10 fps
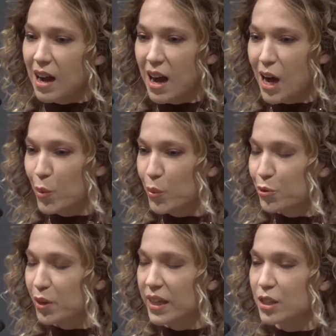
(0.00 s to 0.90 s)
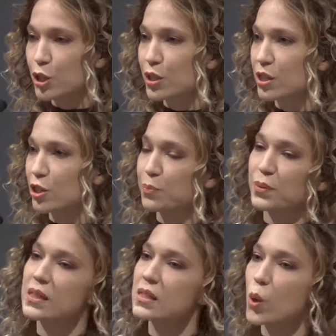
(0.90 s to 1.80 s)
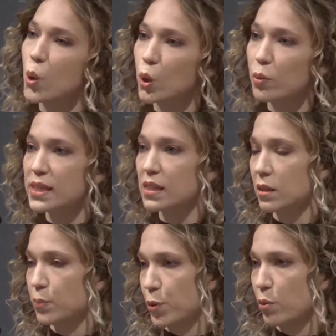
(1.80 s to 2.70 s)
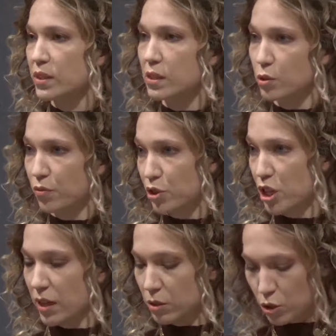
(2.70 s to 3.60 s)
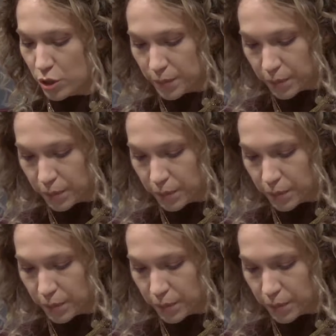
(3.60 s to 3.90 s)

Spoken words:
our relationship is always in a process of change,